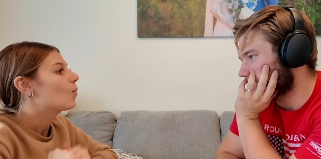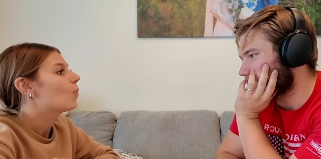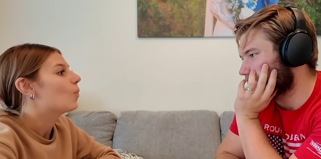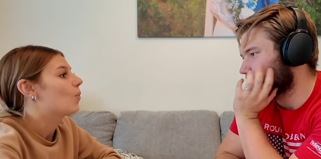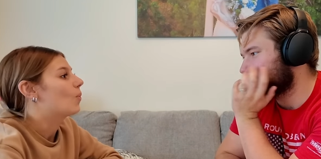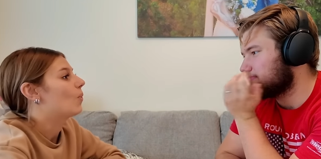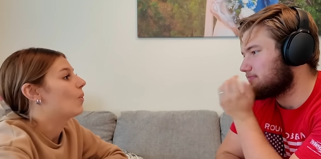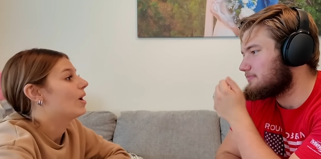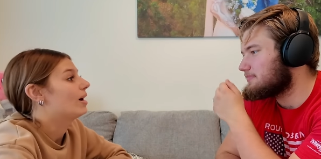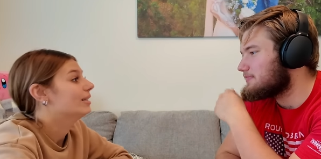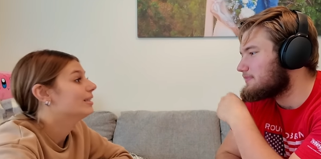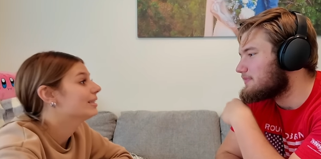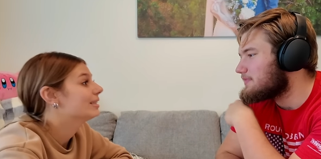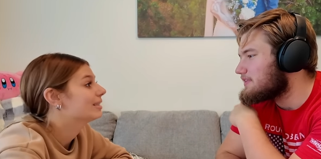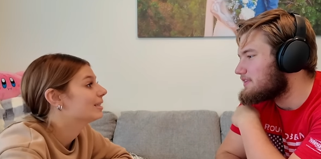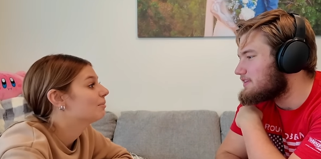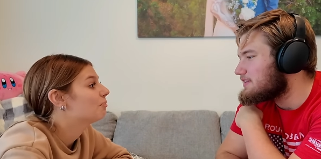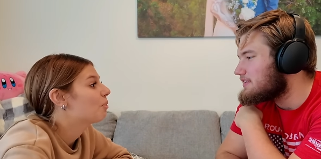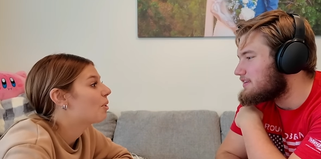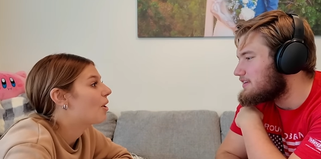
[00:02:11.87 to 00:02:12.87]

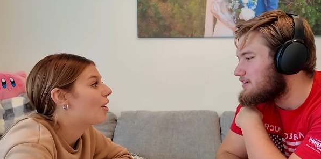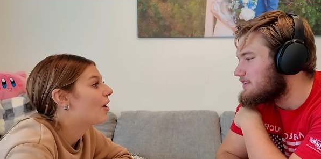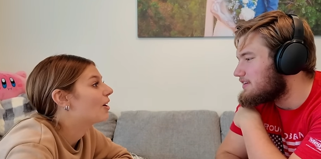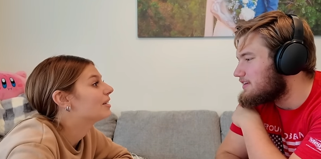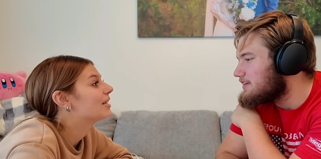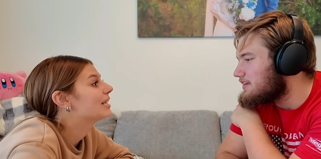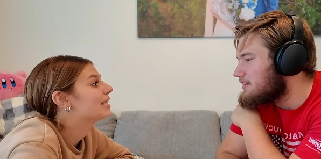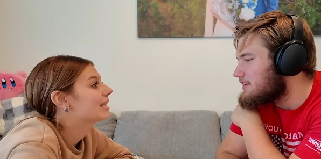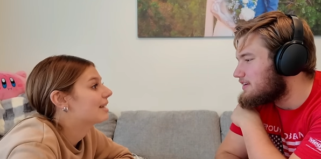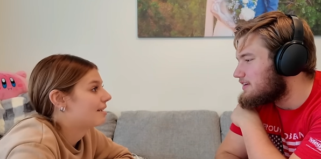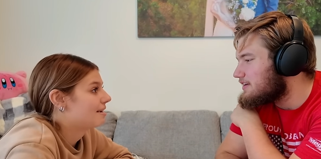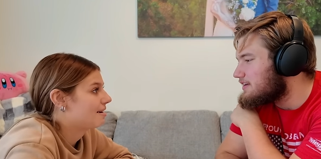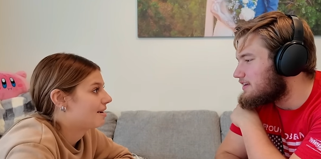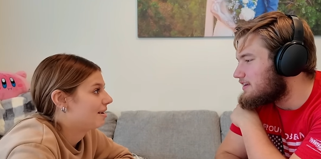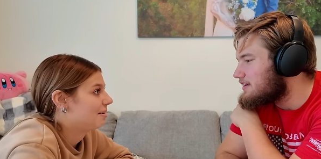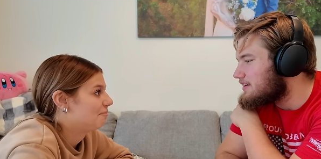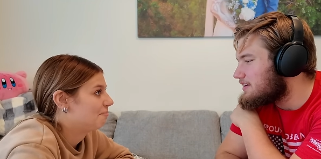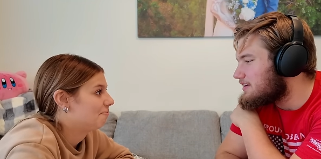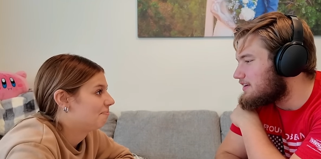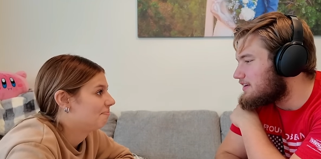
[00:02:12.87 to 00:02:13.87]
Speaker 1: Once upon a
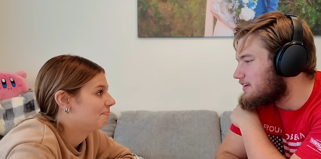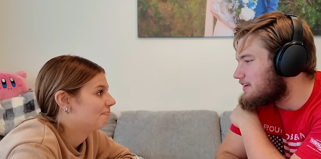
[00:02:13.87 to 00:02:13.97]
time.